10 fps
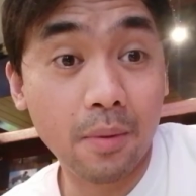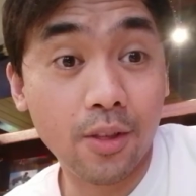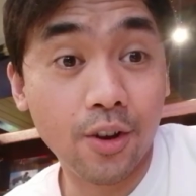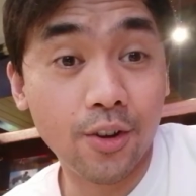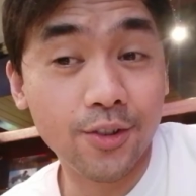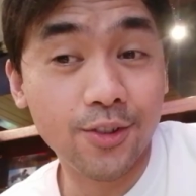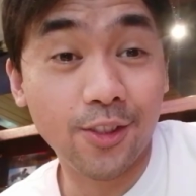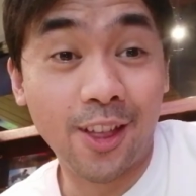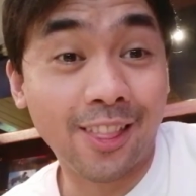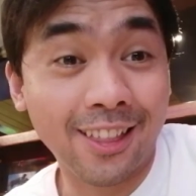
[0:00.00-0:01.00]
maybe there's
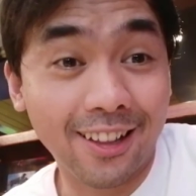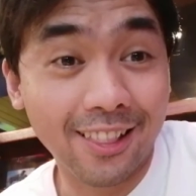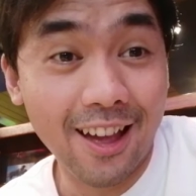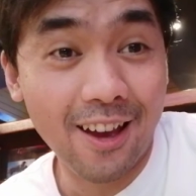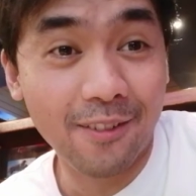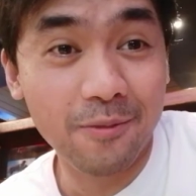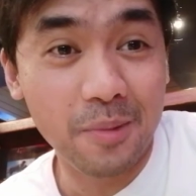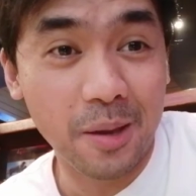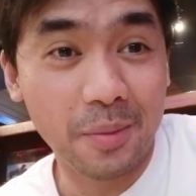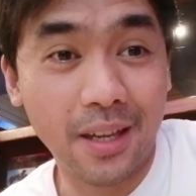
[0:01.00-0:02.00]
nothing left,
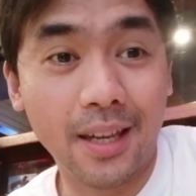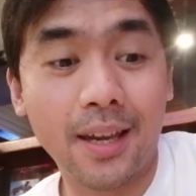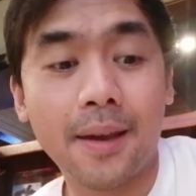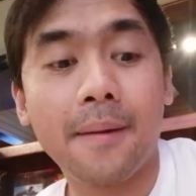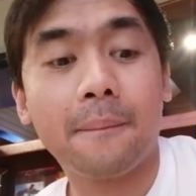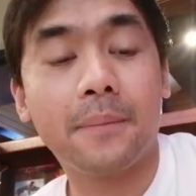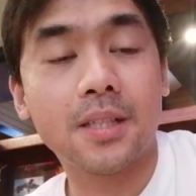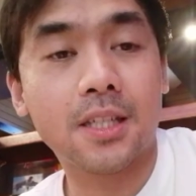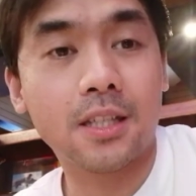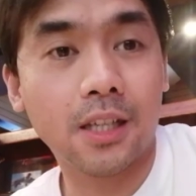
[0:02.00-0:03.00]
maybe,
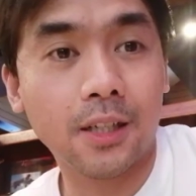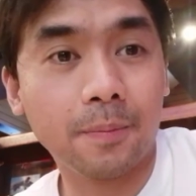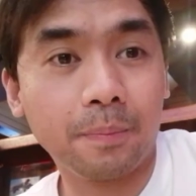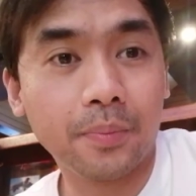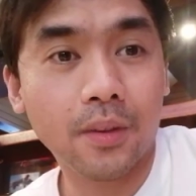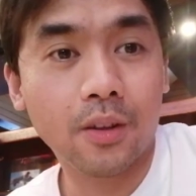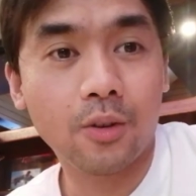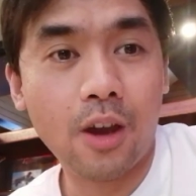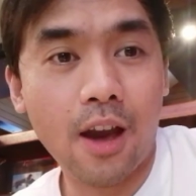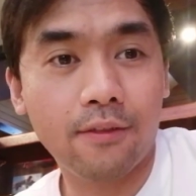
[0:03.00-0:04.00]
but still,
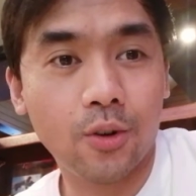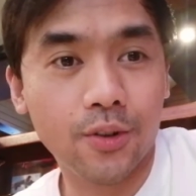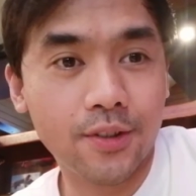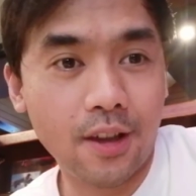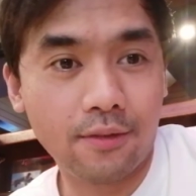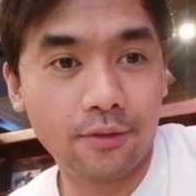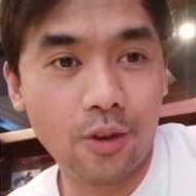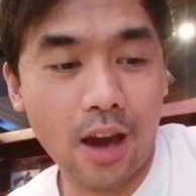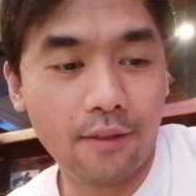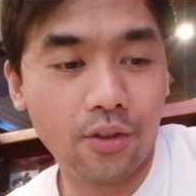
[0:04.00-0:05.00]
you have yourself,
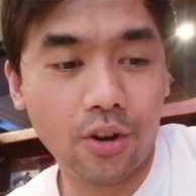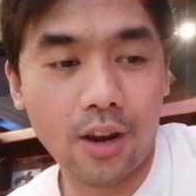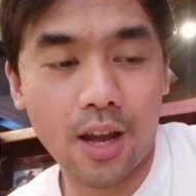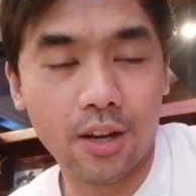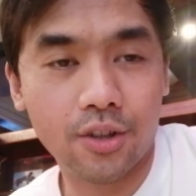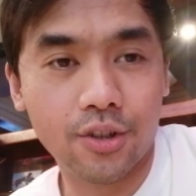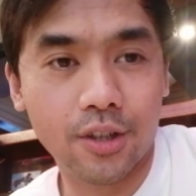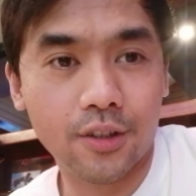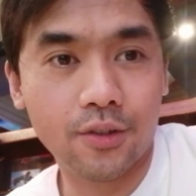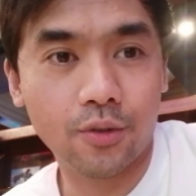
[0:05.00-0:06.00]
you have your
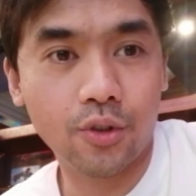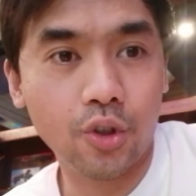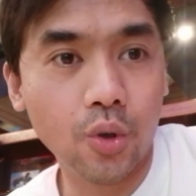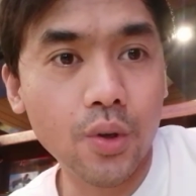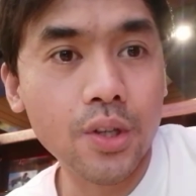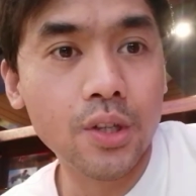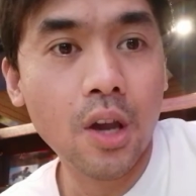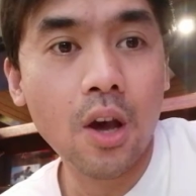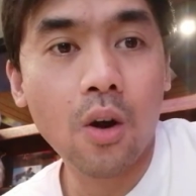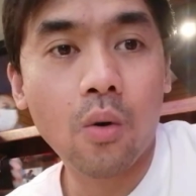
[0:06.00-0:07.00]
energy. So use
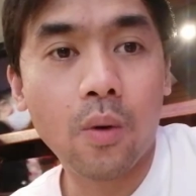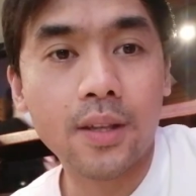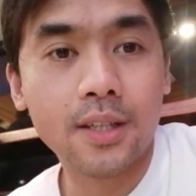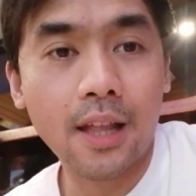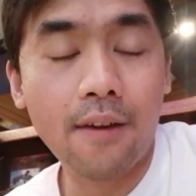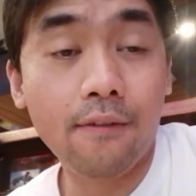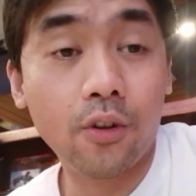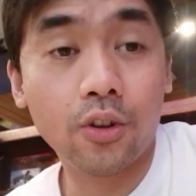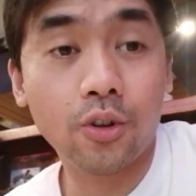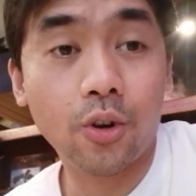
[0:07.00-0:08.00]
what's
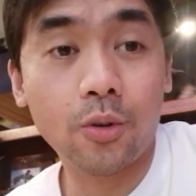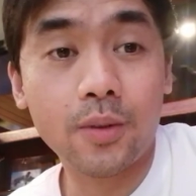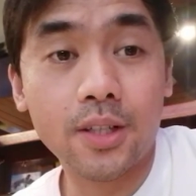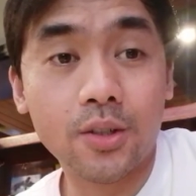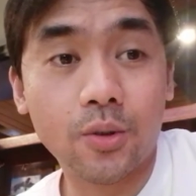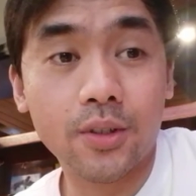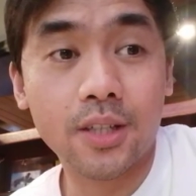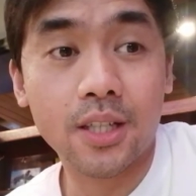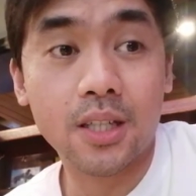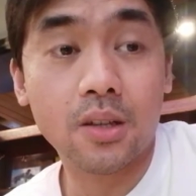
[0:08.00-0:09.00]
left on your
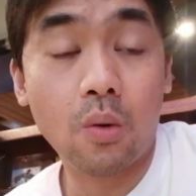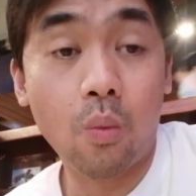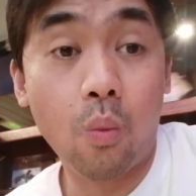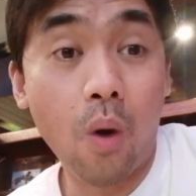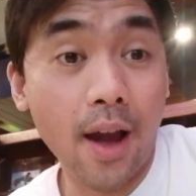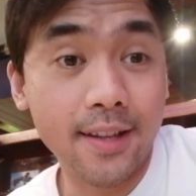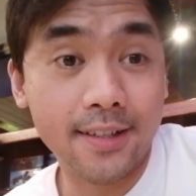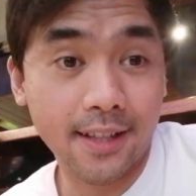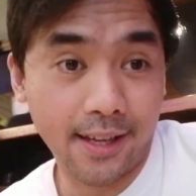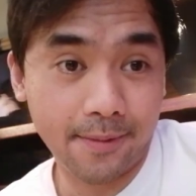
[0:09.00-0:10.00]
resources
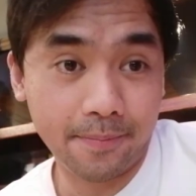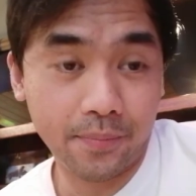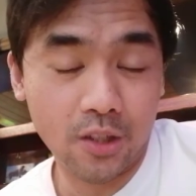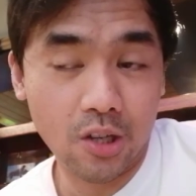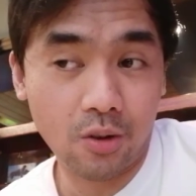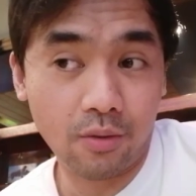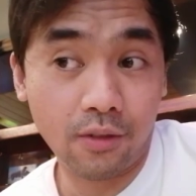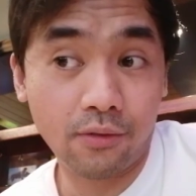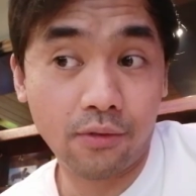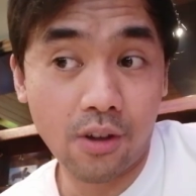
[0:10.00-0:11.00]
wisely. So
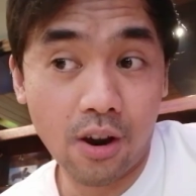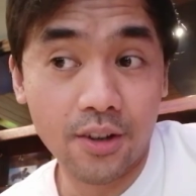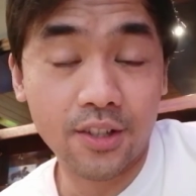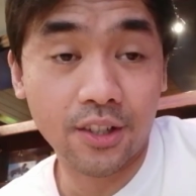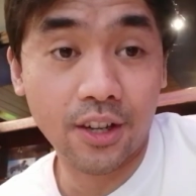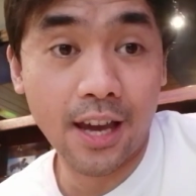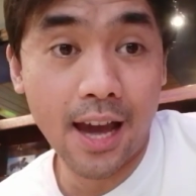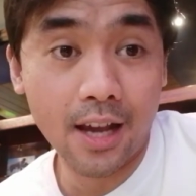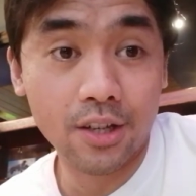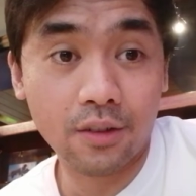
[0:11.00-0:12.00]
if there are still
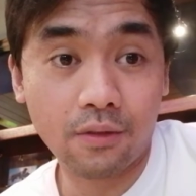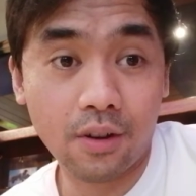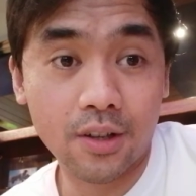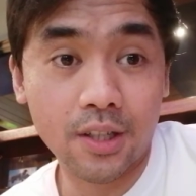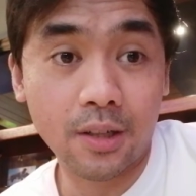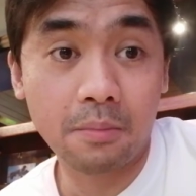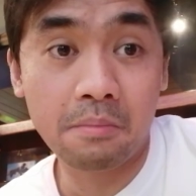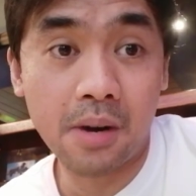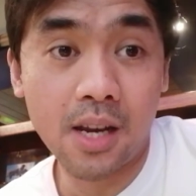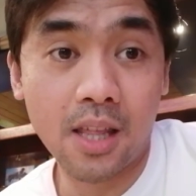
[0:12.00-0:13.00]
cash, if there is still
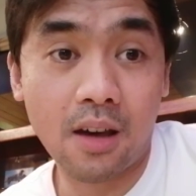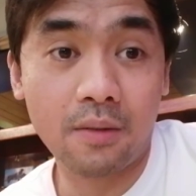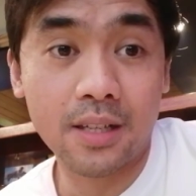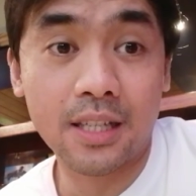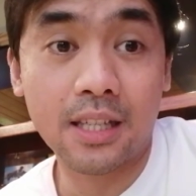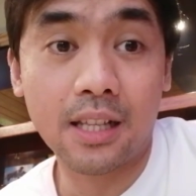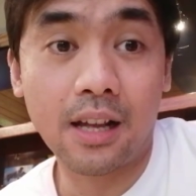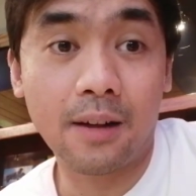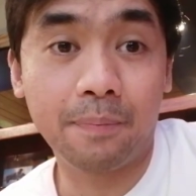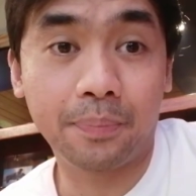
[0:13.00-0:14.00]
money that
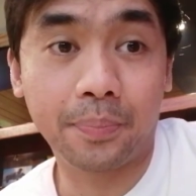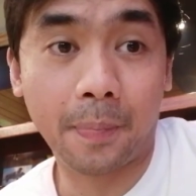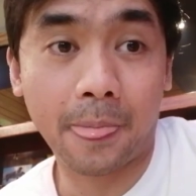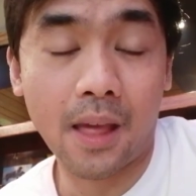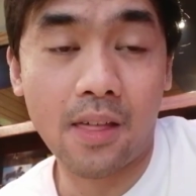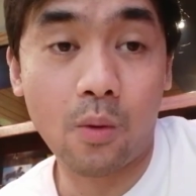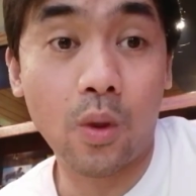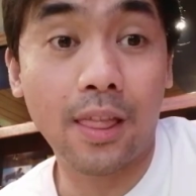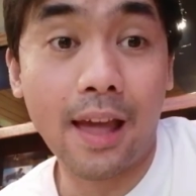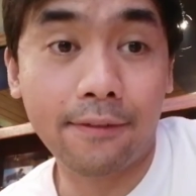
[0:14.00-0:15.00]

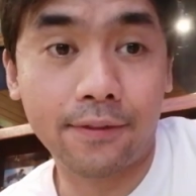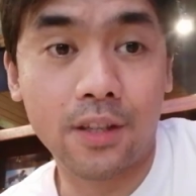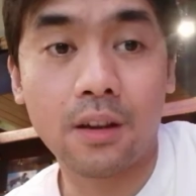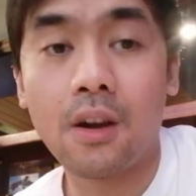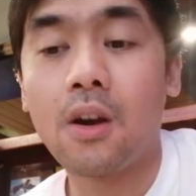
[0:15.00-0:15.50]
were left